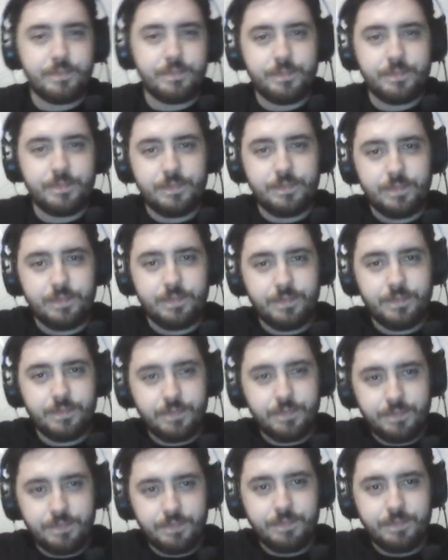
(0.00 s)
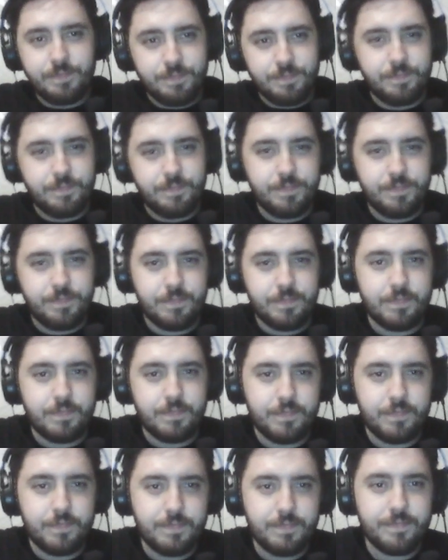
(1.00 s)

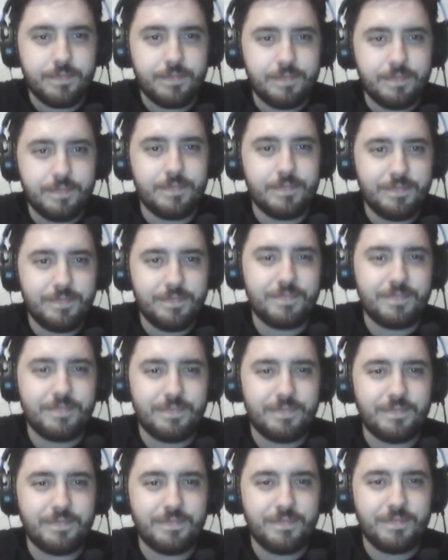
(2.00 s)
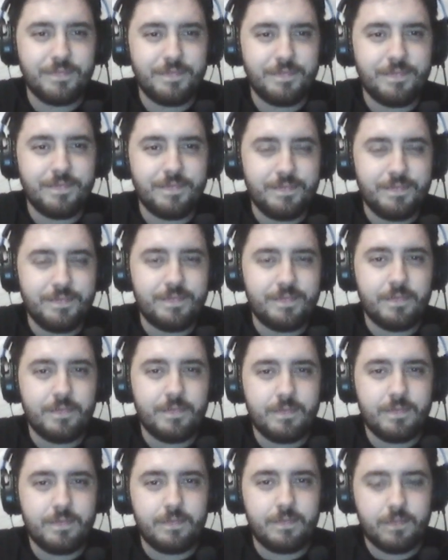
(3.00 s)

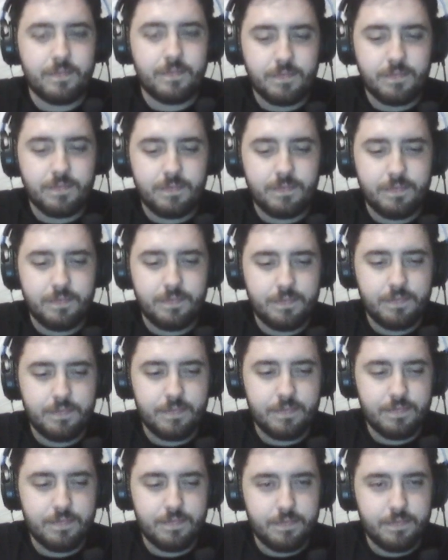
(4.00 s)
No words are spoken by the person on screen.